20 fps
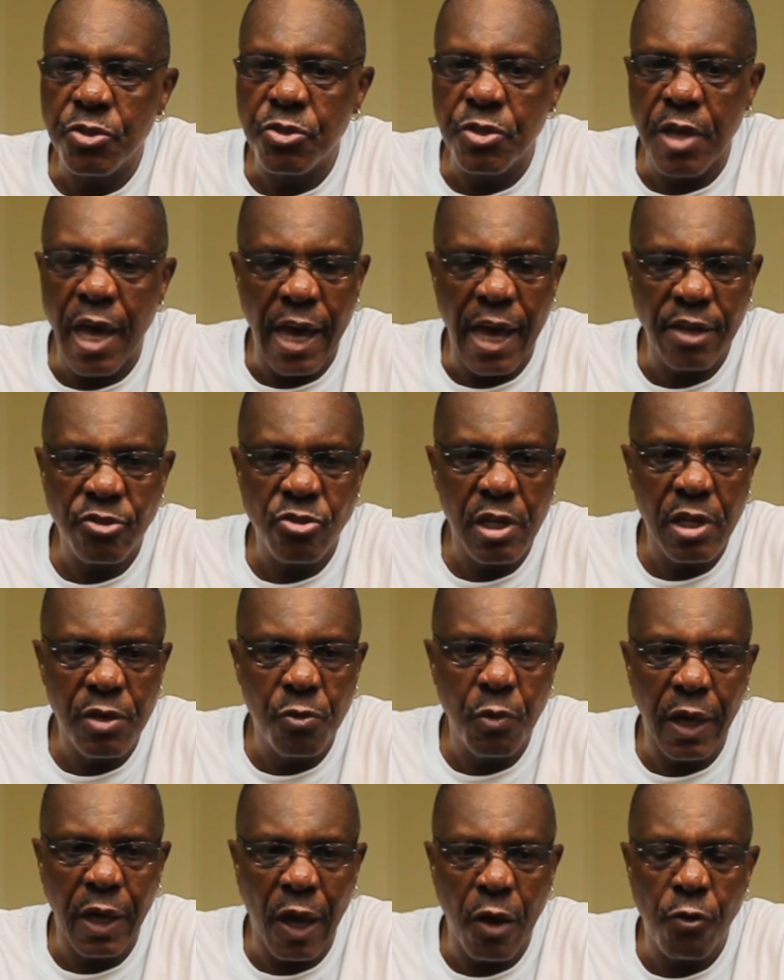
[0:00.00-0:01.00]
Actually,
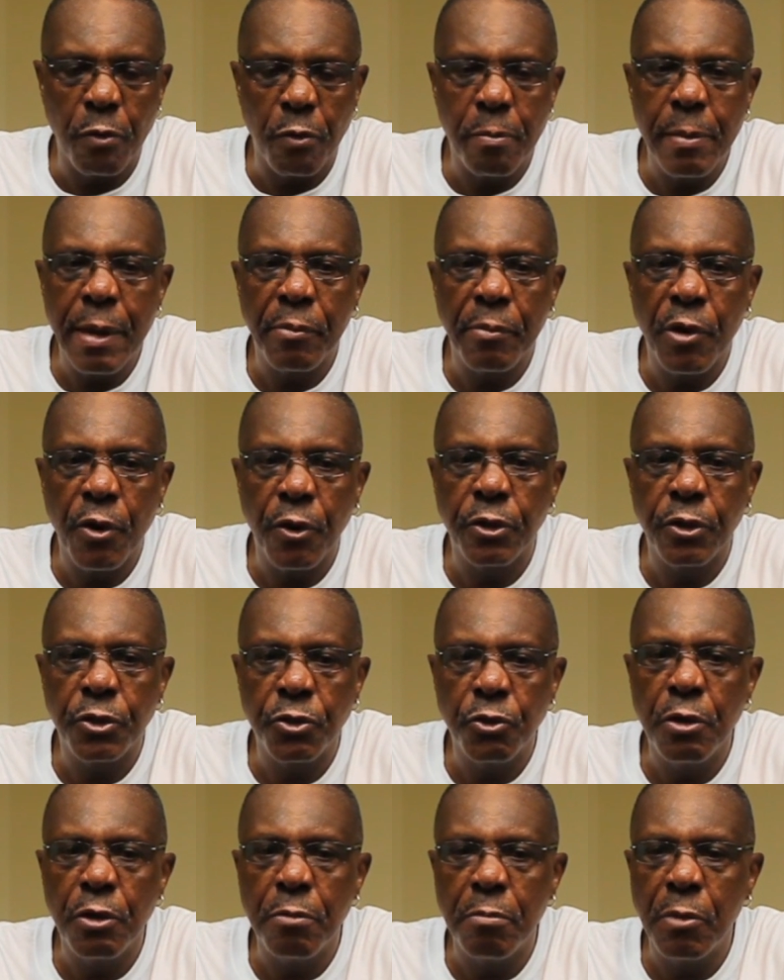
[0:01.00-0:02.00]
what I remember her
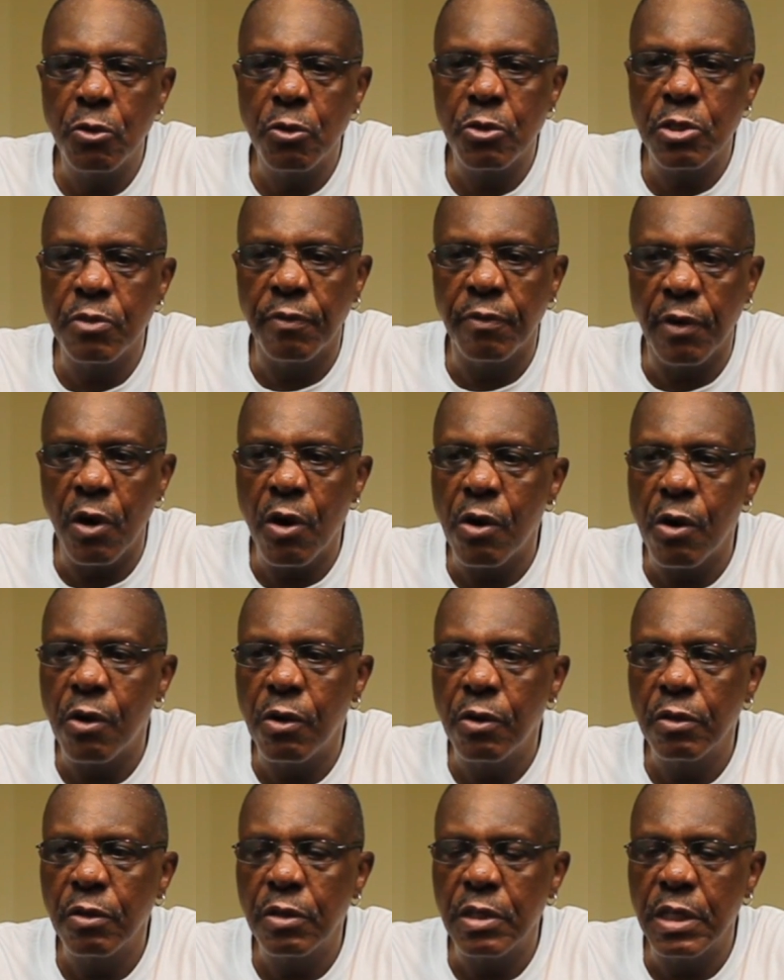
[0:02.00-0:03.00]
doing most of
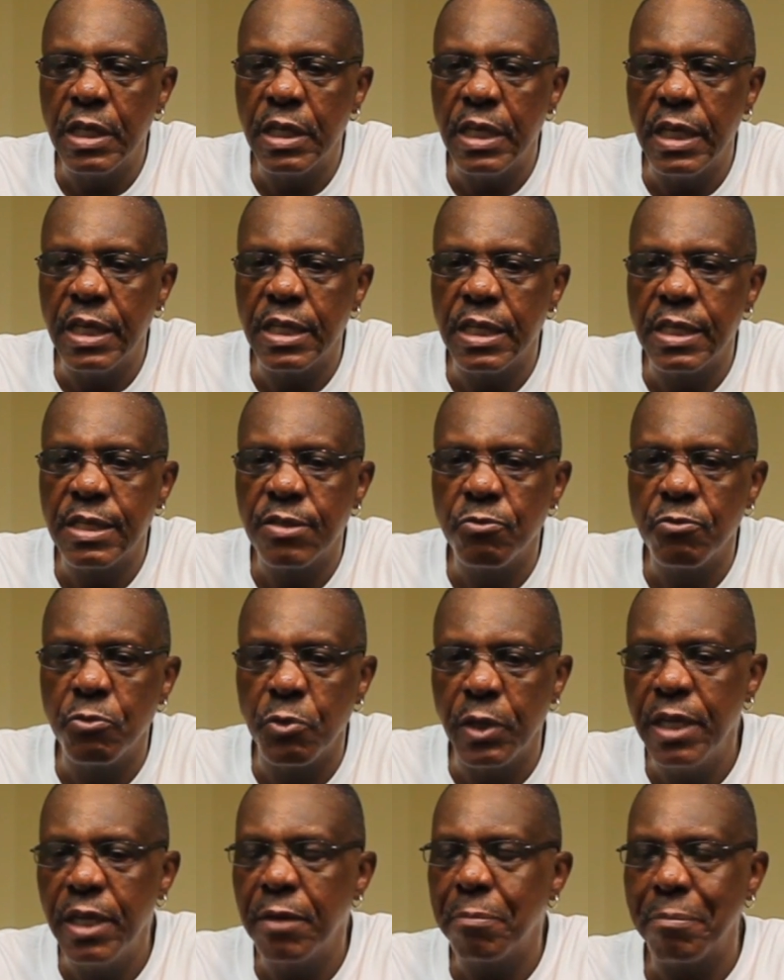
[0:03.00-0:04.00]
all is
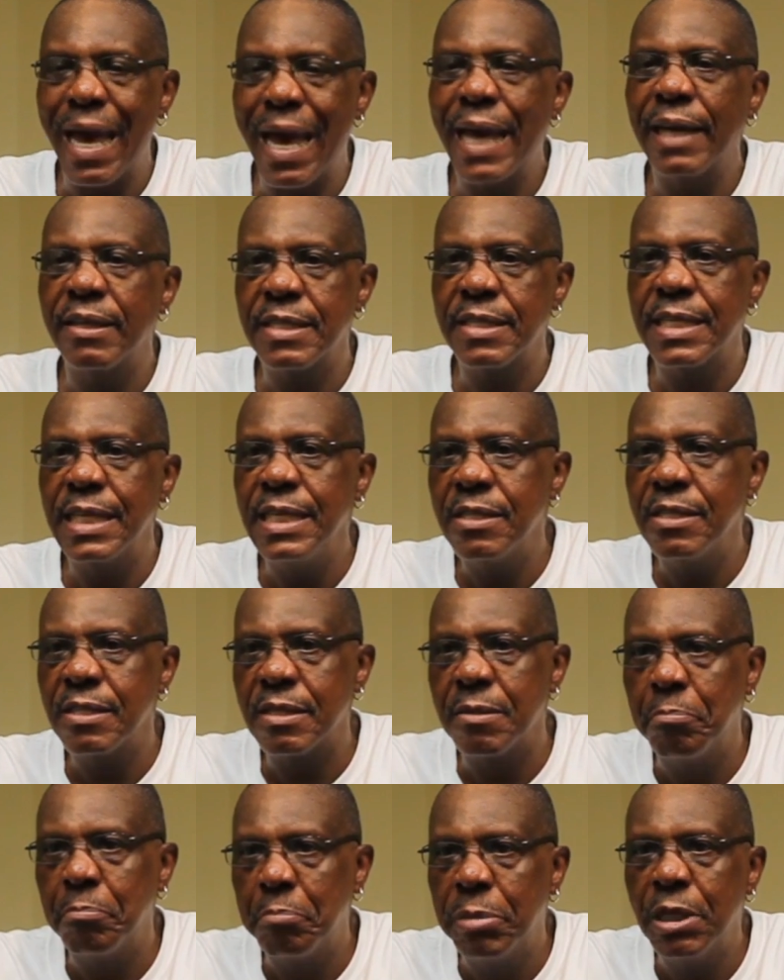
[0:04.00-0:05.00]
reading magazines
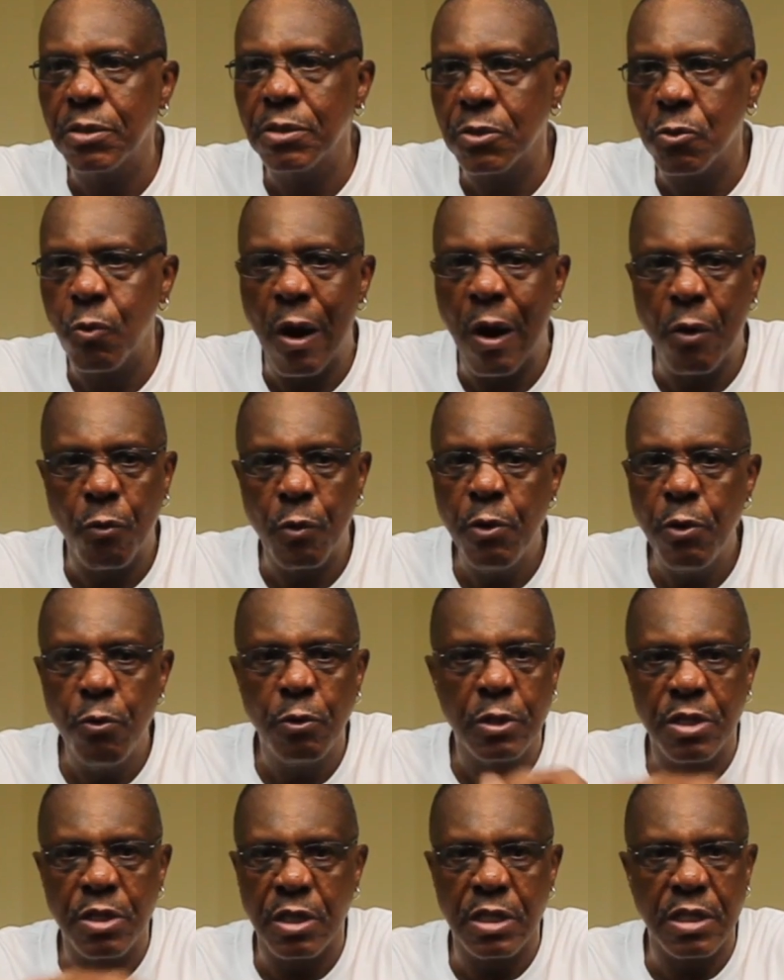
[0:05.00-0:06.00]
and books while we
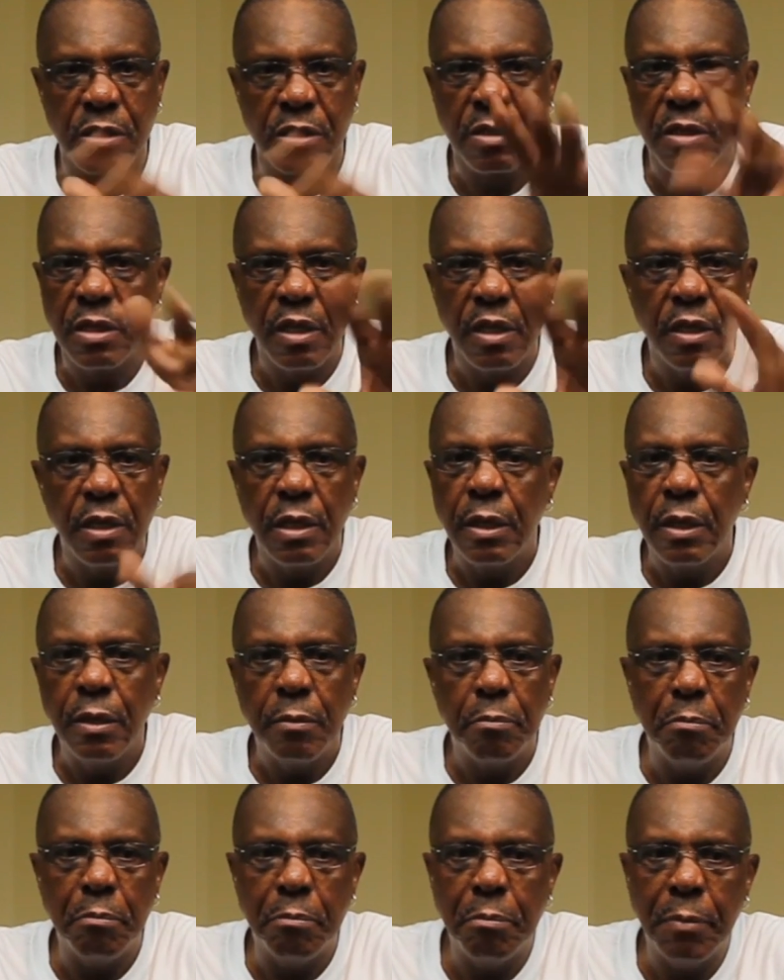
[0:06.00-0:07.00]
were just
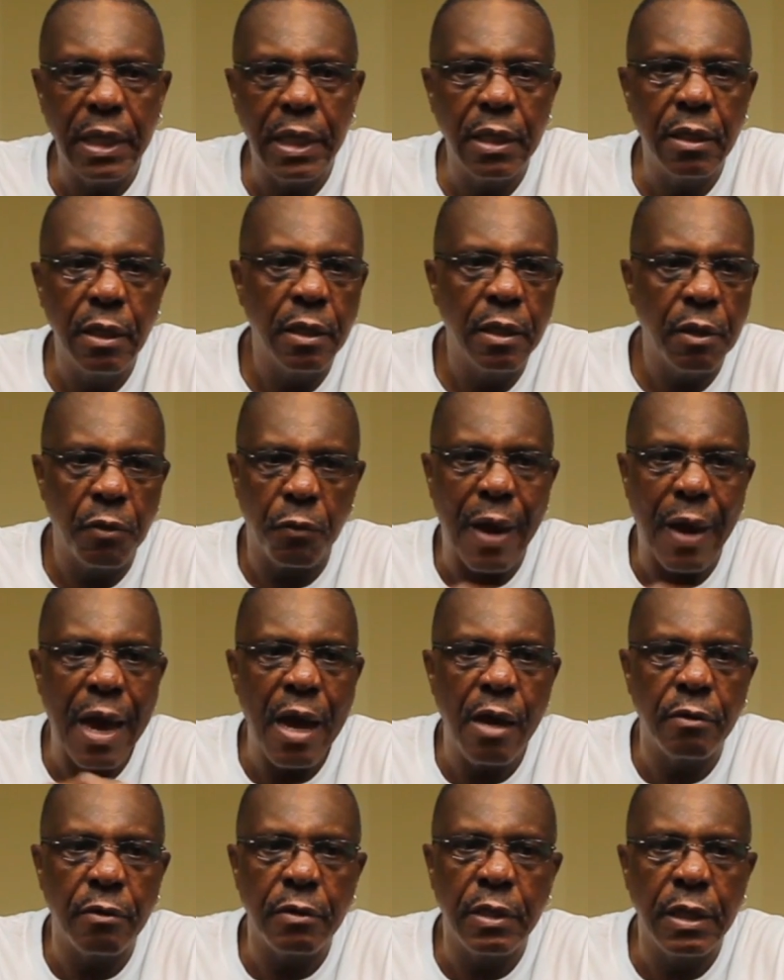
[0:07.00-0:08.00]
mingling
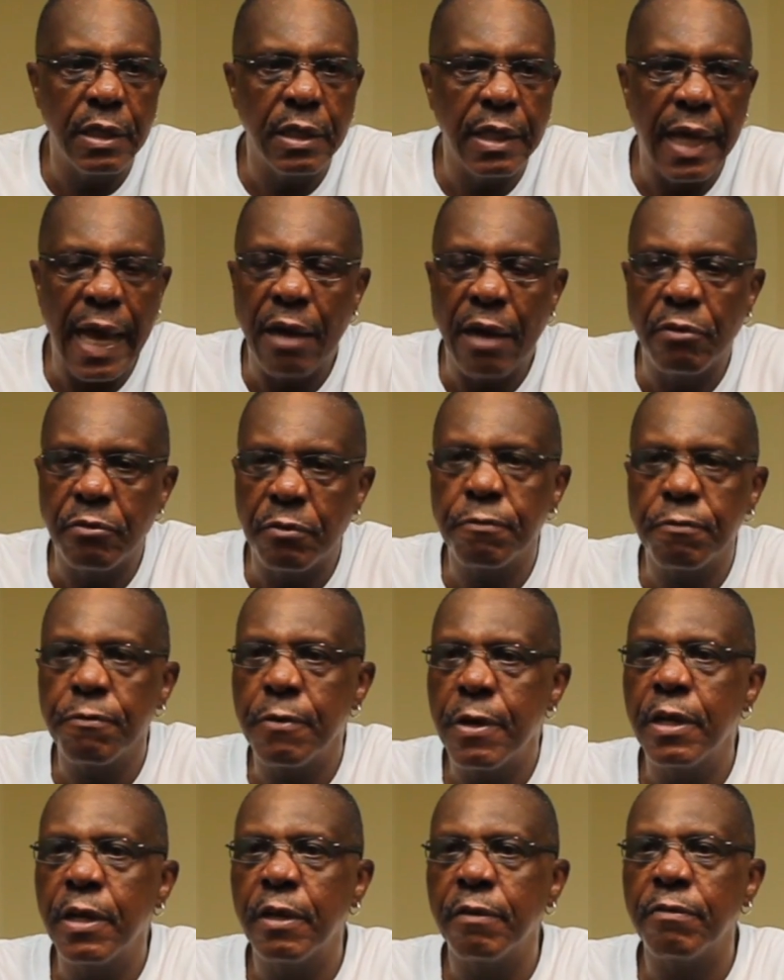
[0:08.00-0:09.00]
around and out in
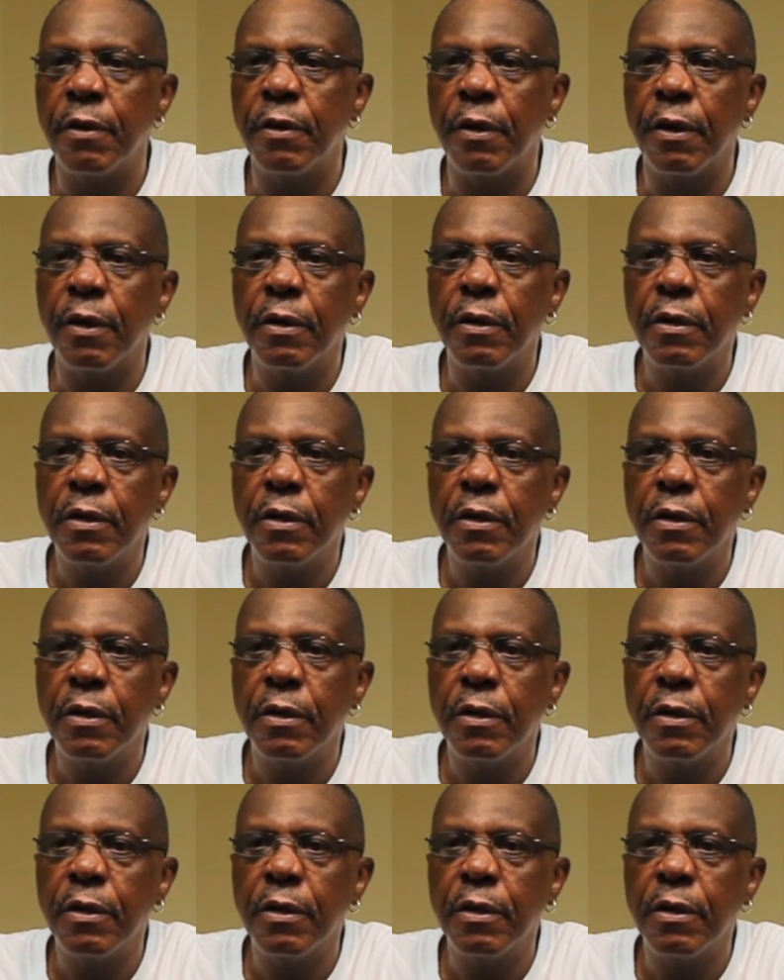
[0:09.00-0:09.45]
front of her.